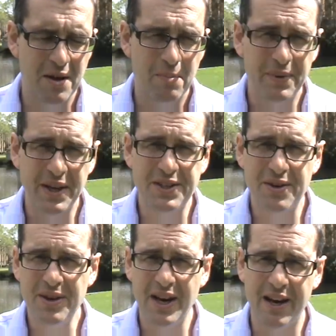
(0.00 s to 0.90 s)
But they
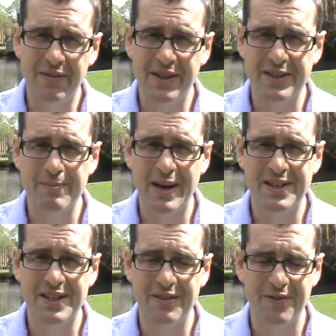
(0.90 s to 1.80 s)
don't have this
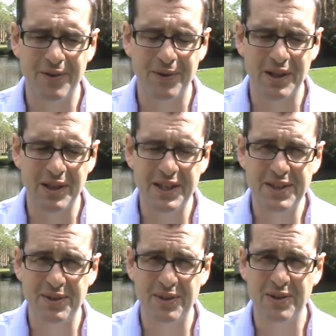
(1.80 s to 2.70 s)
magic for the
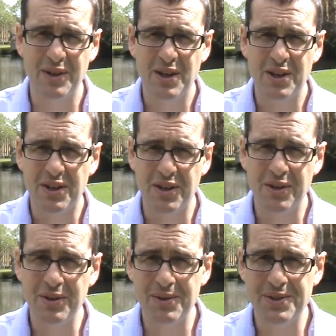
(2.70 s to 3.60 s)
little
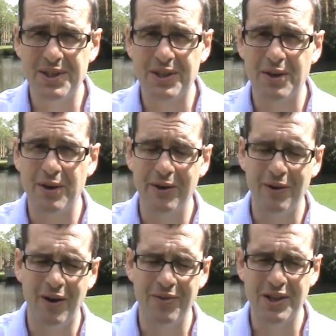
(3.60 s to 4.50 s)
canoes that go
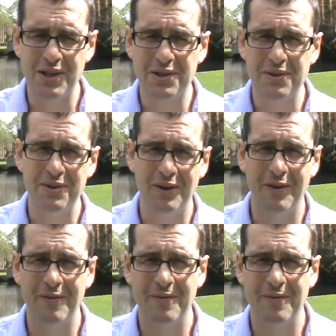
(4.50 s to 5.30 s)
on the lagoon.